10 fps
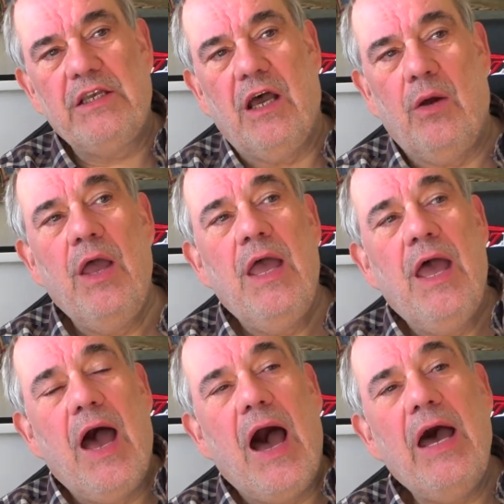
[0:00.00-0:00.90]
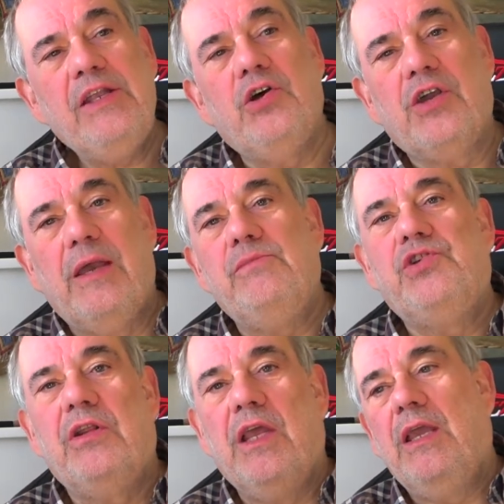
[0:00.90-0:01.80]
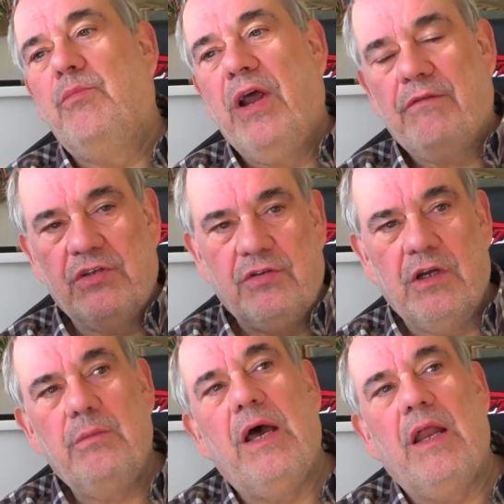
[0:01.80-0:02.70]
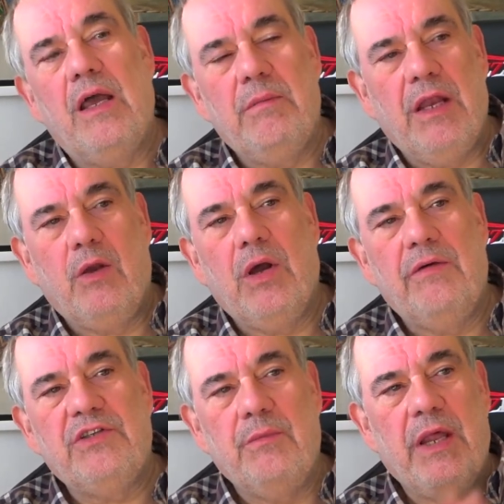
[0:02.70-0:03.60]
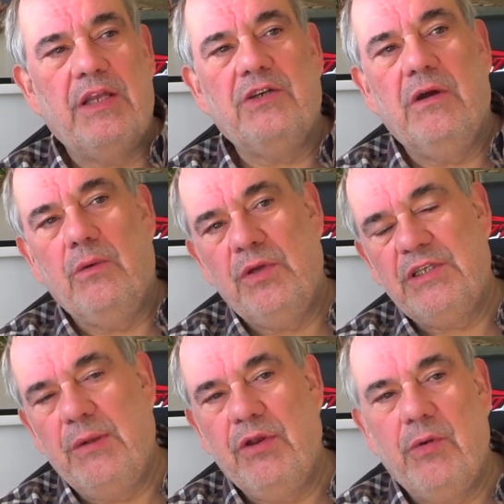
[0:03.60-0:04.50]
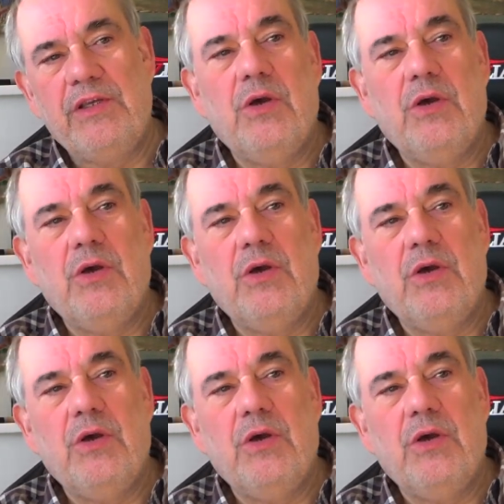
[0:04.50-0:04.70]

So I took him to the breakfast room and I made inquiries to the manager and we said we do it.